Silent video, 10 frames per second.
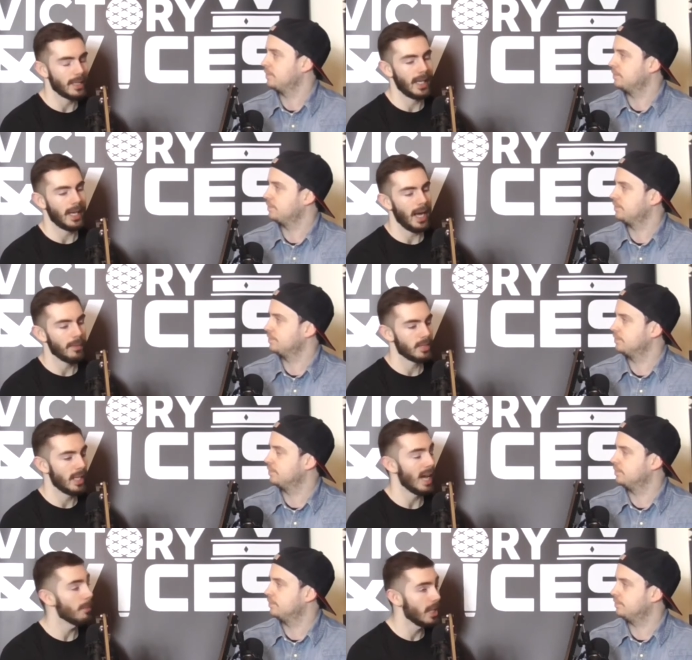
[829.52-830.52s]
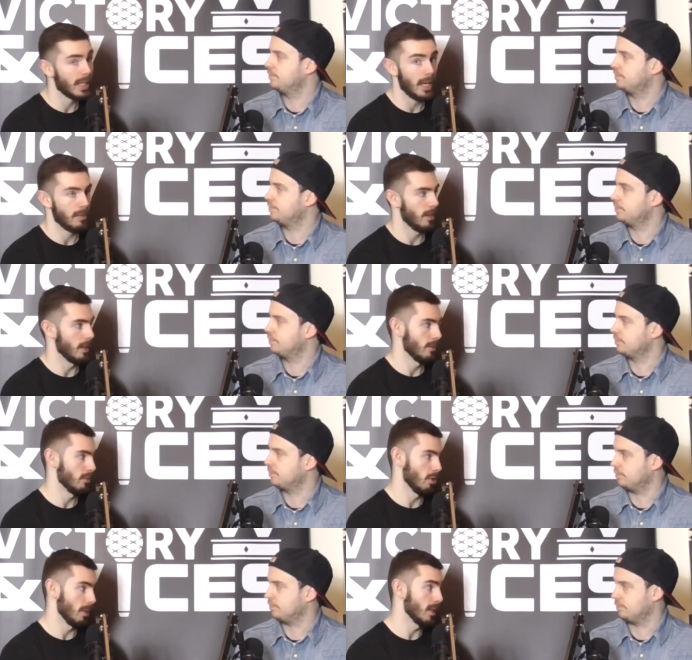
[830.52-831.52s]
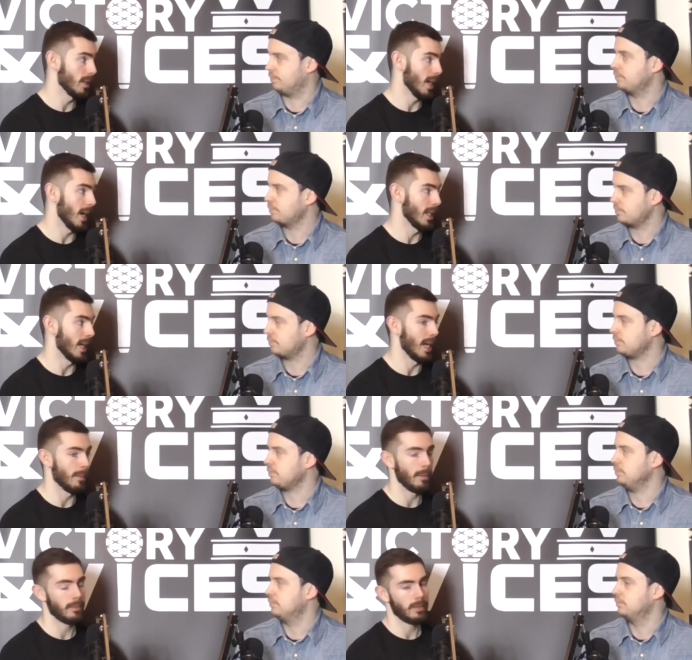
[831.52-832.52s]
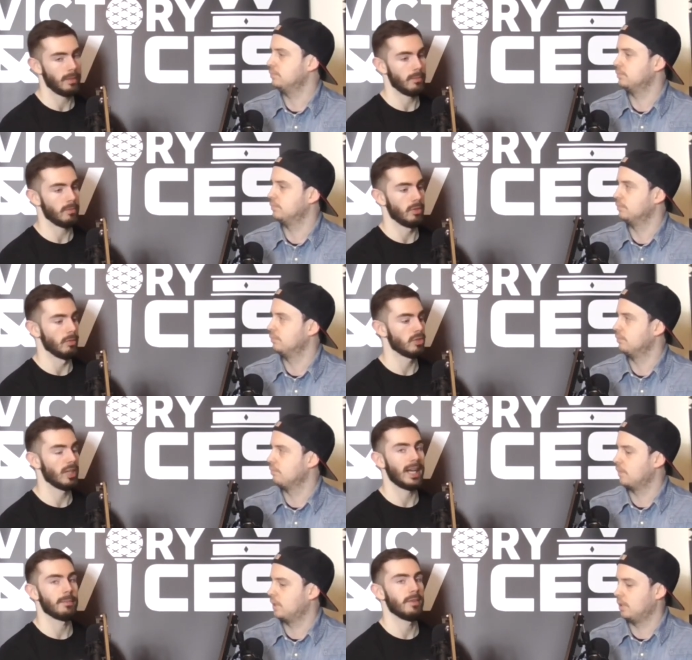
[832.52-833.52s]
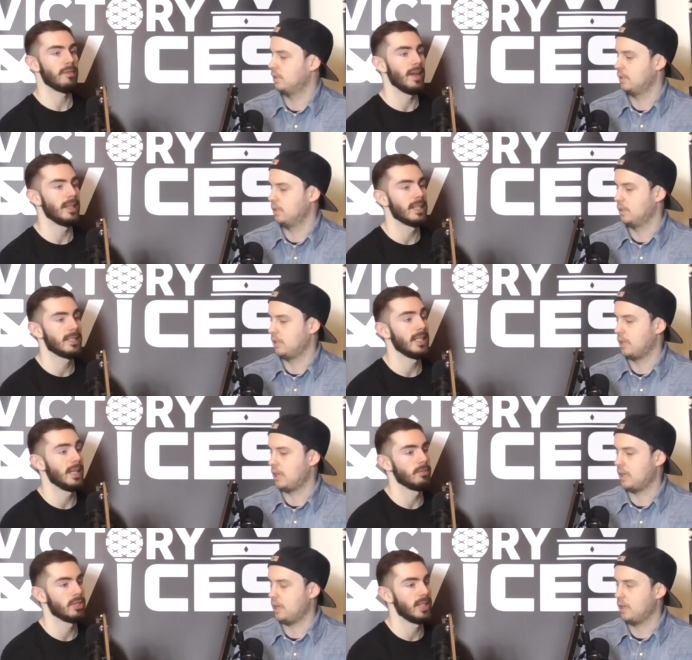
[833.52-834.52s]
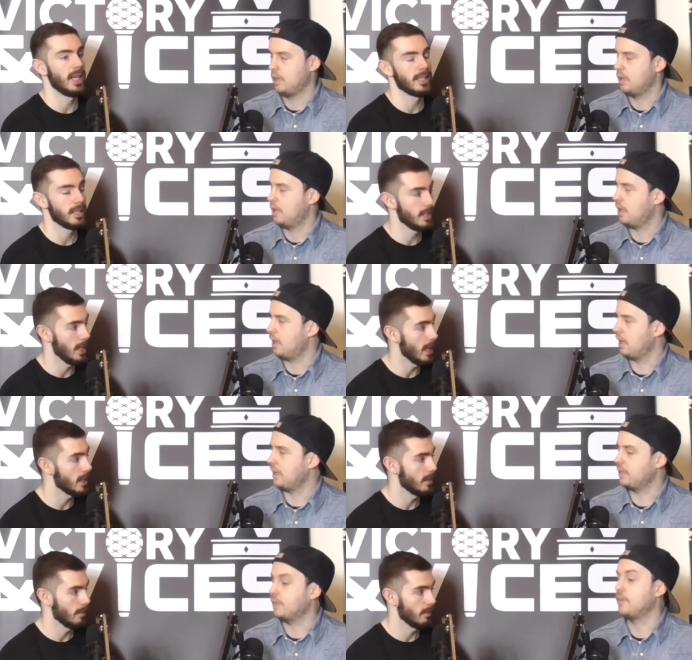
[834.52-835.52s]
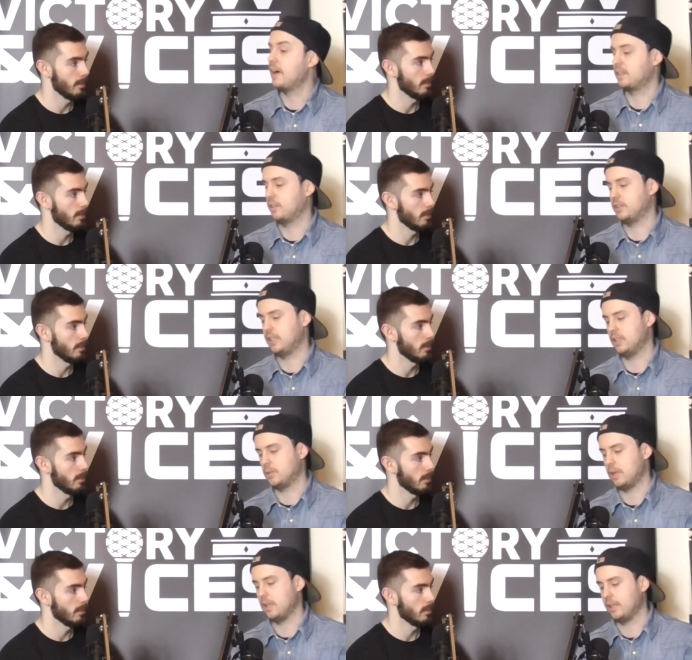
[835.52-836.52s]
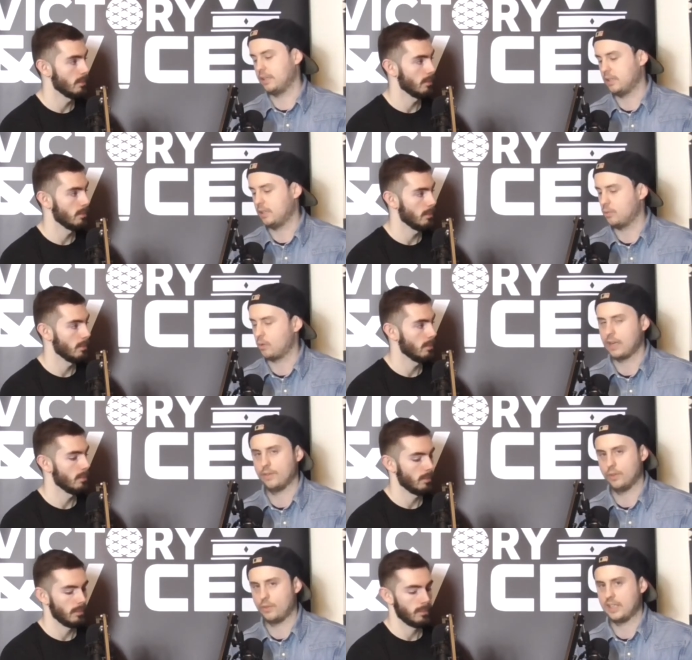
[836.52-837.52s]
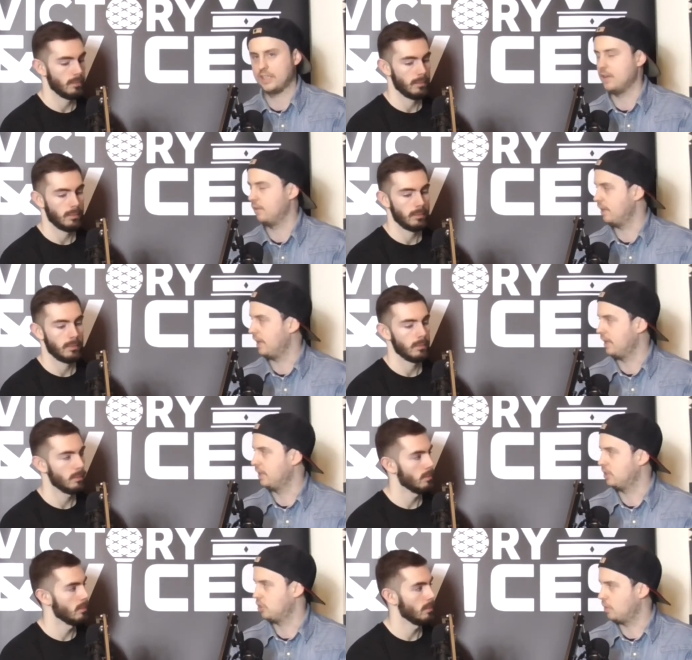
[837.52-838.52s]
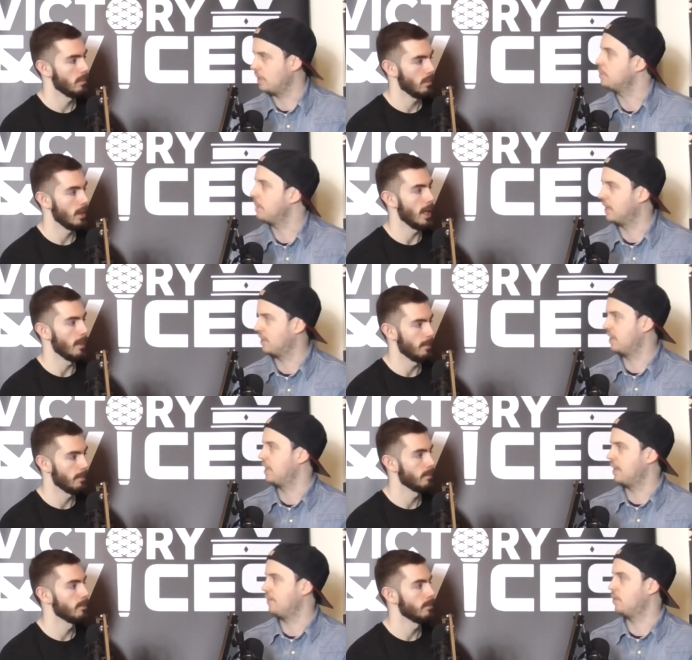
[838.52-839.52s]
Speaker 1: that like, and I'm a United fan. Do you know what I mean? And and I'm, I'm you know, it's not like I'm defending City. I'm just saying as I see. I like
Speaker 2: the fact, obviously, as well that the rivalry is now there. Do you know, it's bigger yeah. than it